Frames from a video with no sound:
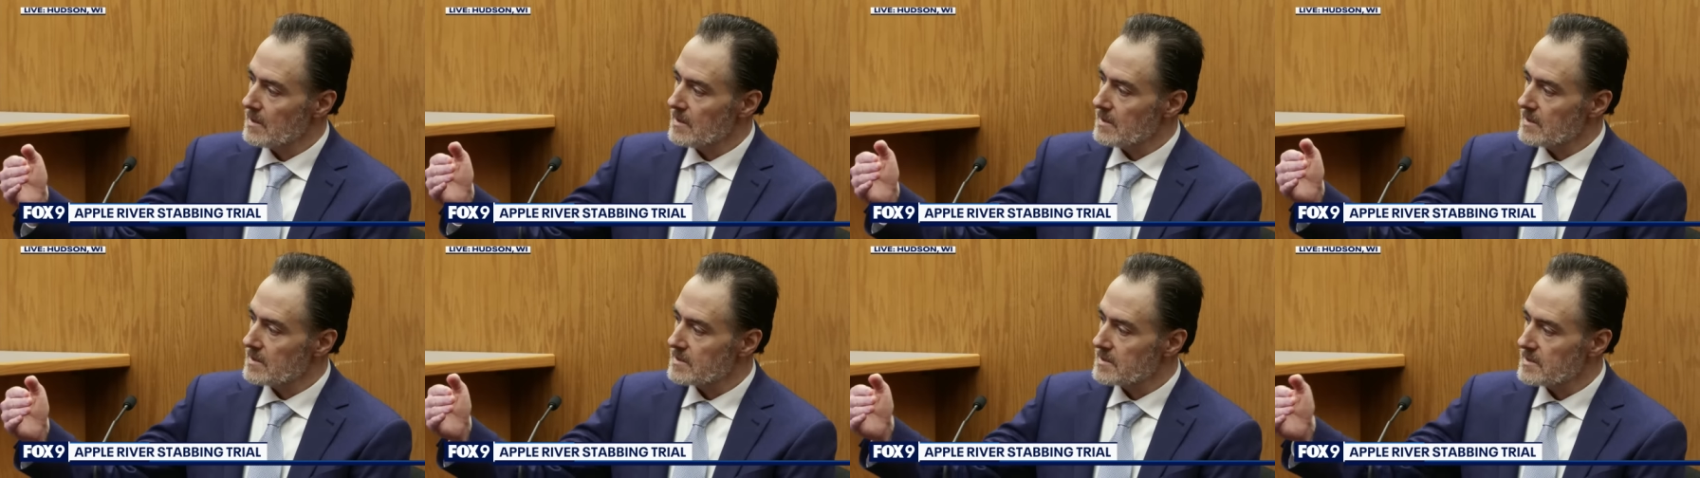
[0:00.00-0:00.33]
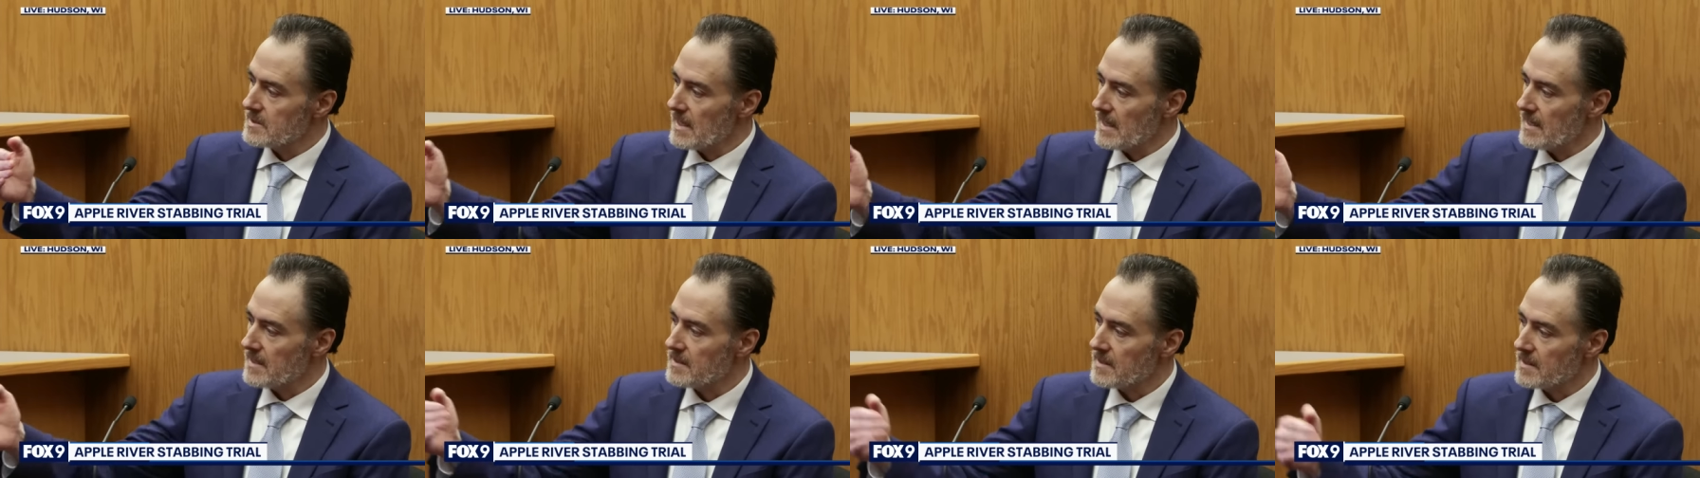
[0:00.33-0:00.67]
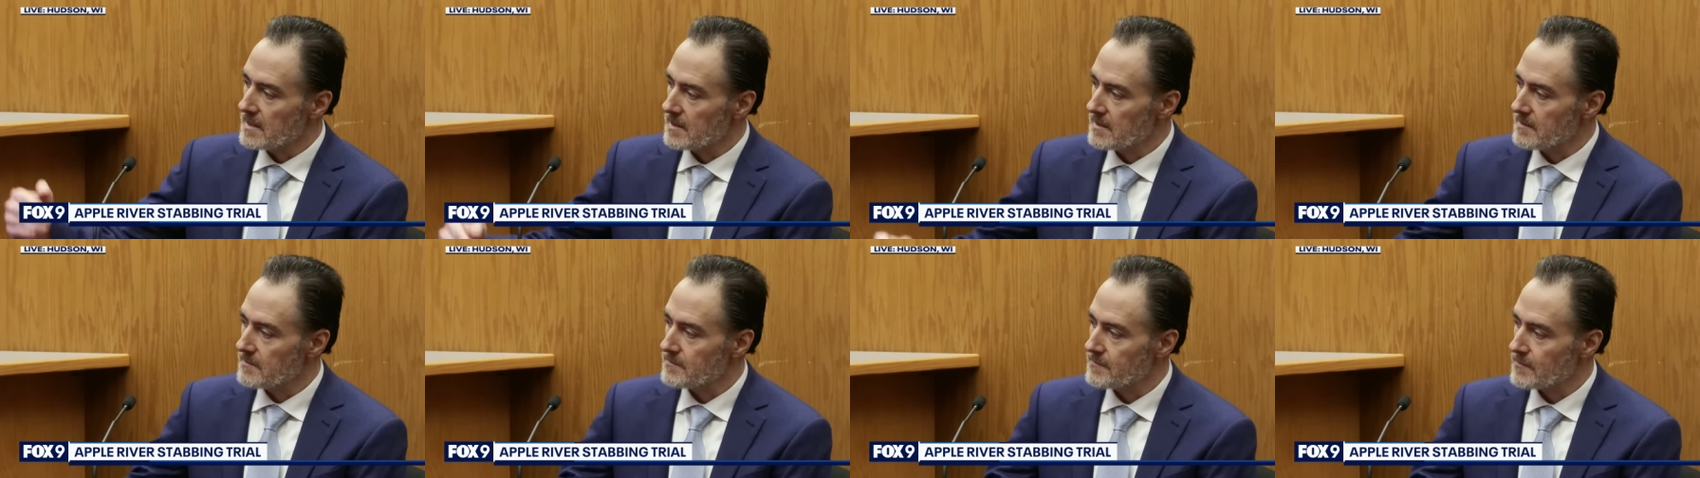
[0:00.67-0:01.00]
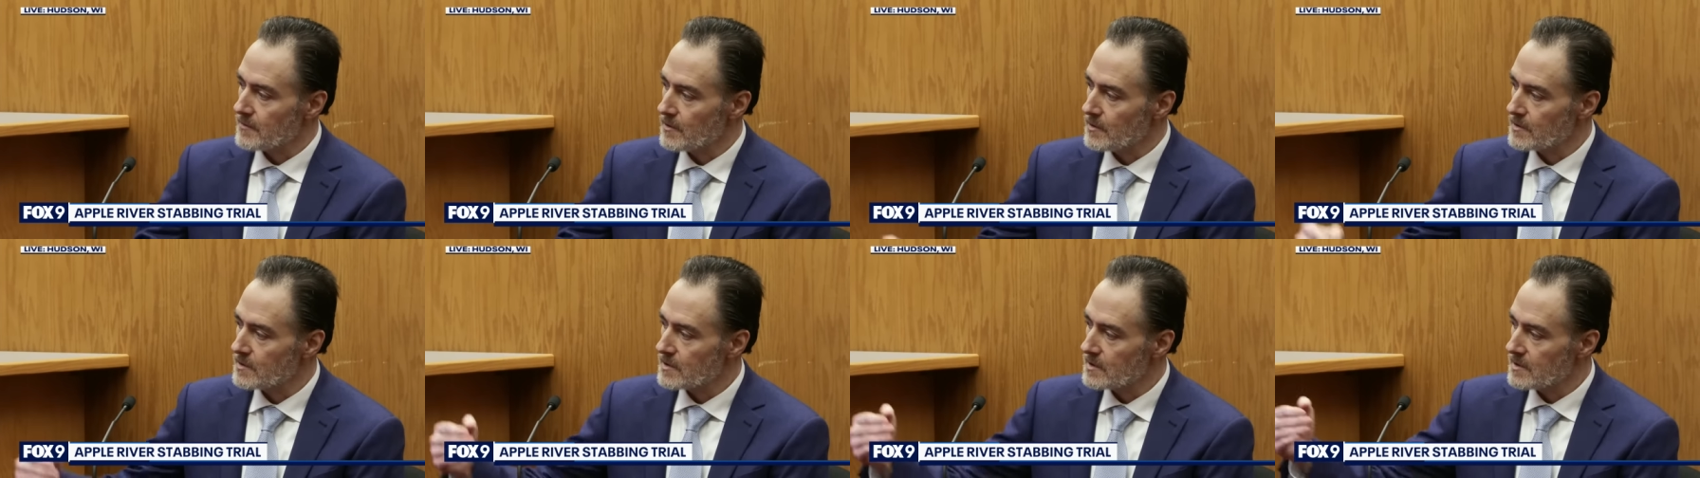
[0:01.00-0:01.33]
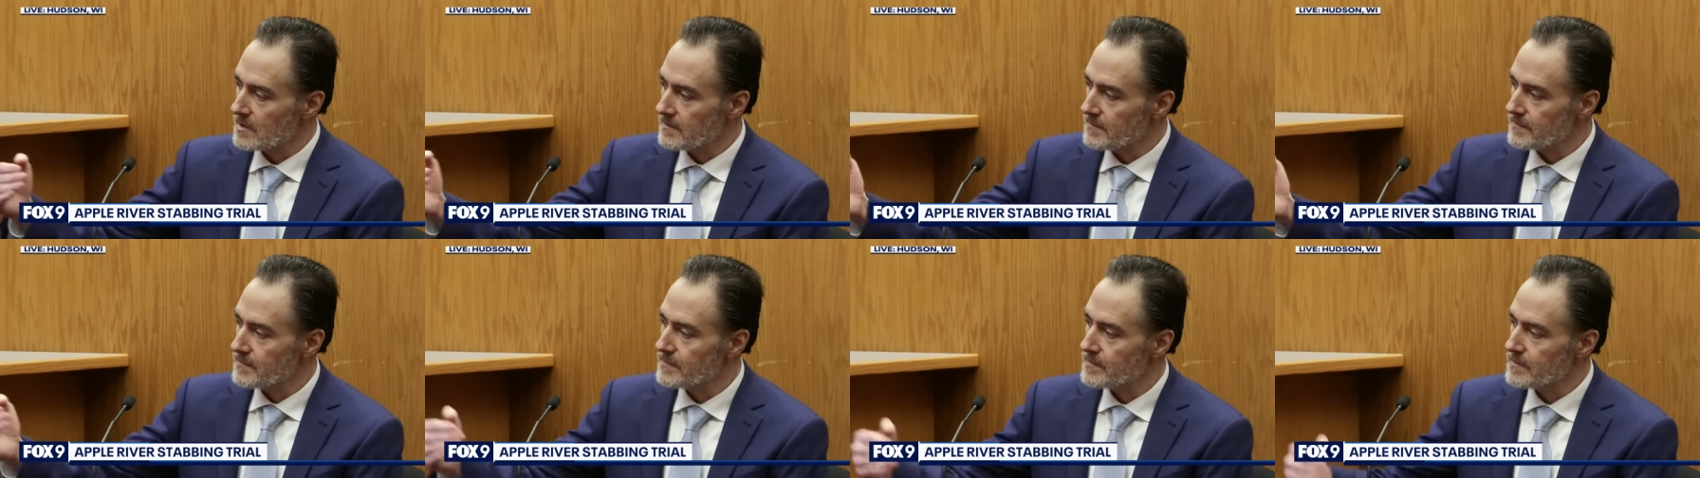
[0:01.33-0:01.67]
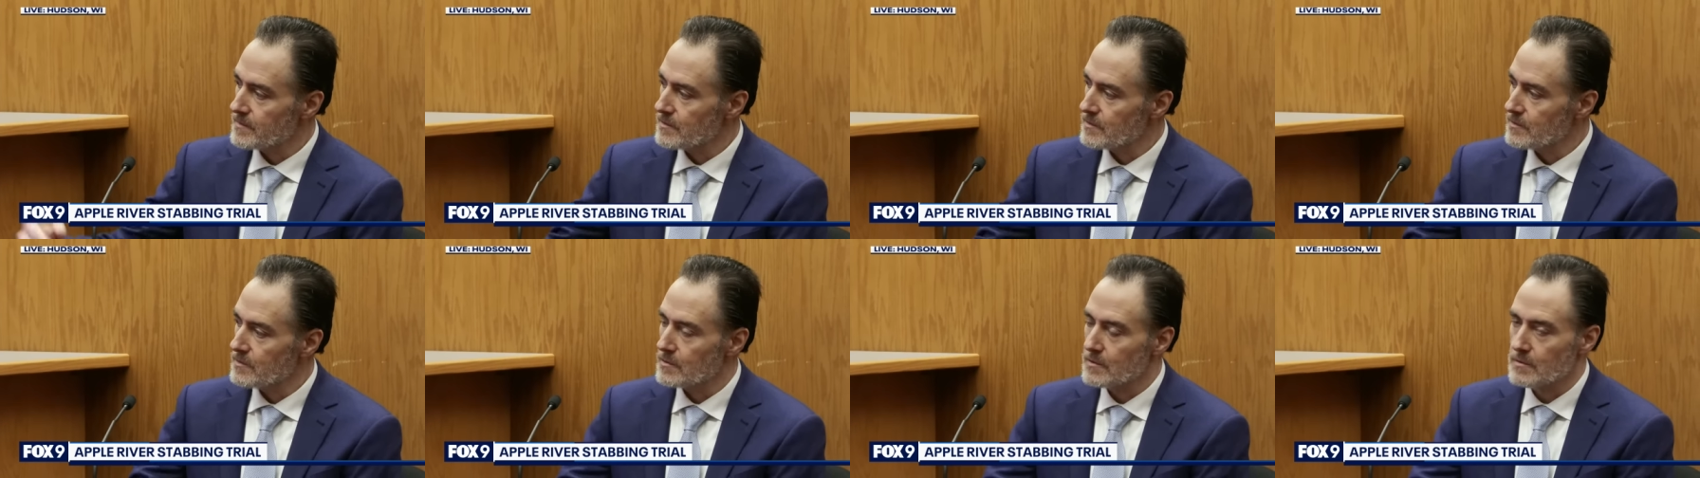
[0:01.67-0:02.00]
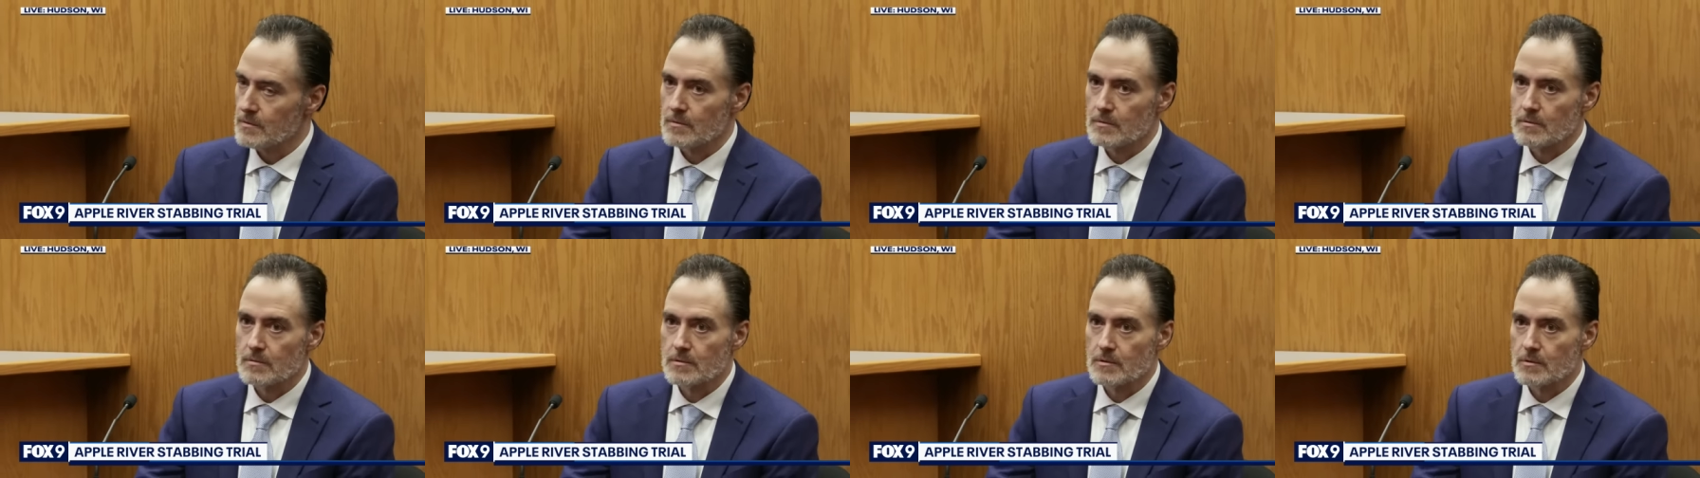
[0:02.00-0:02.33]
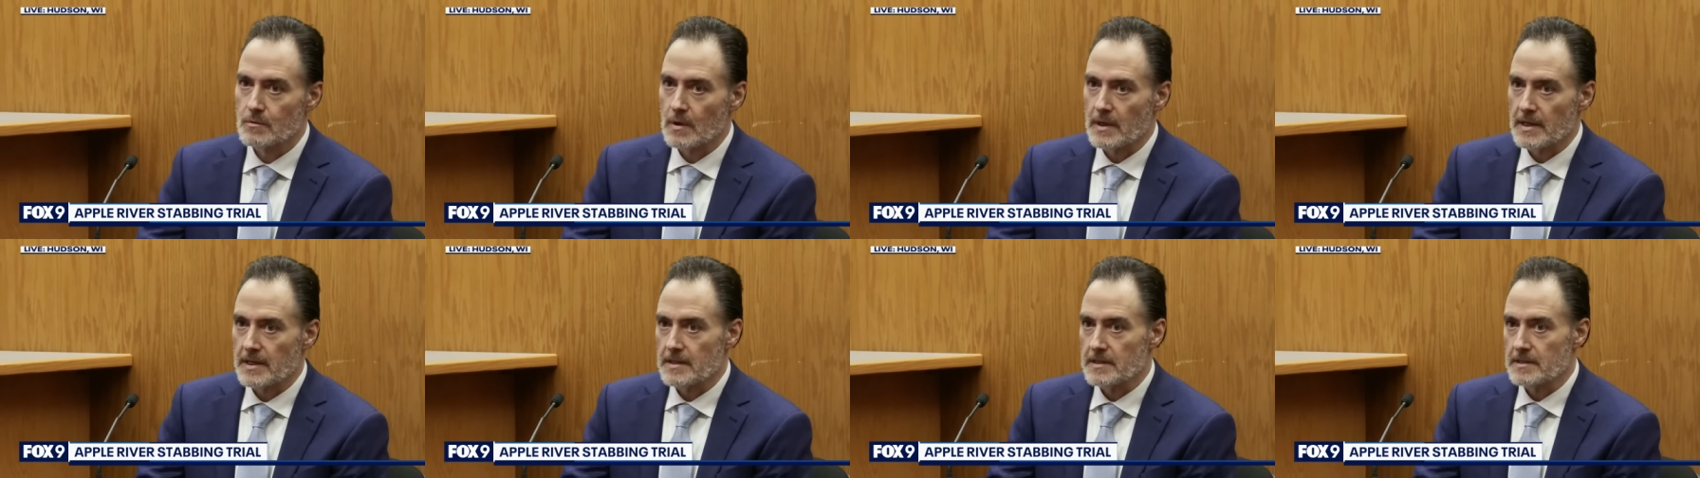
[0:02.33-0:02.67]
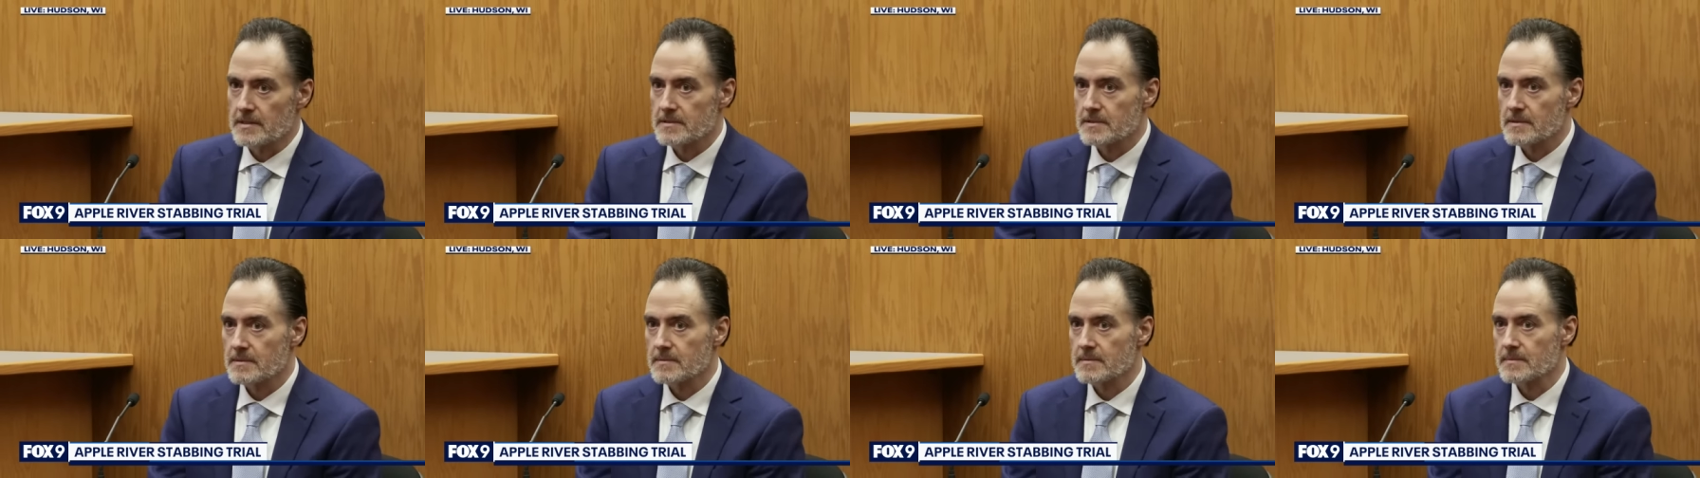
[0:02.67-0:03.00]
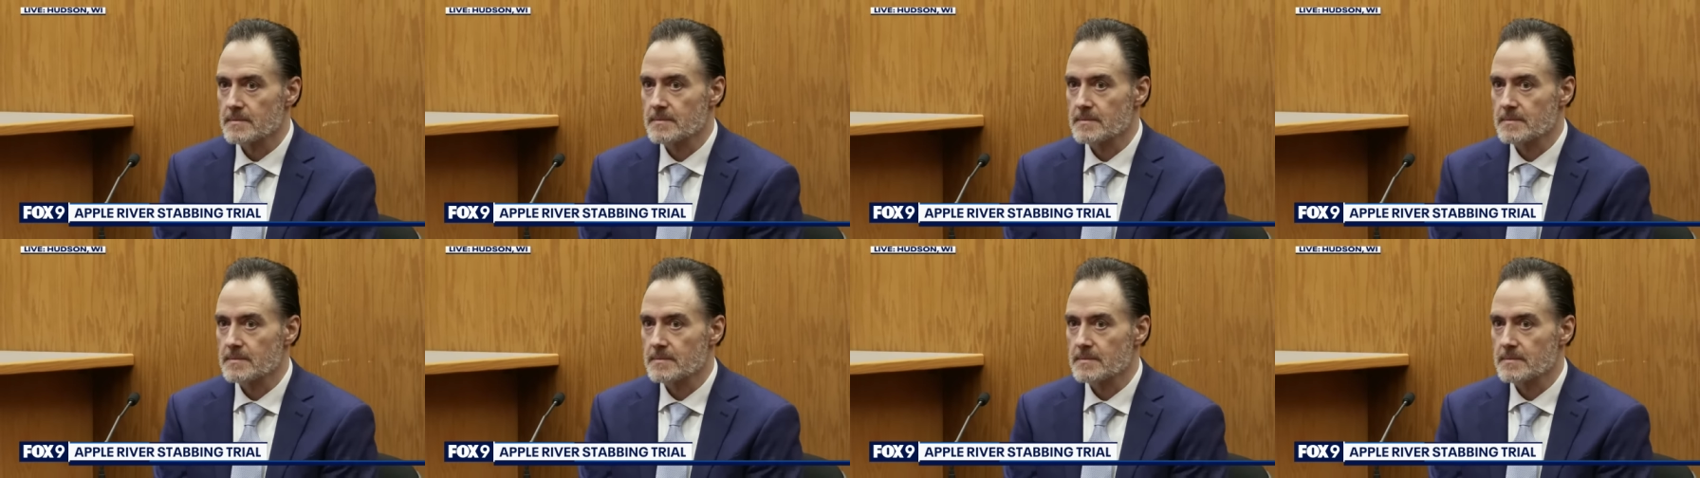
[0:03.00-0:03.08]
standing in front of two, two ladies.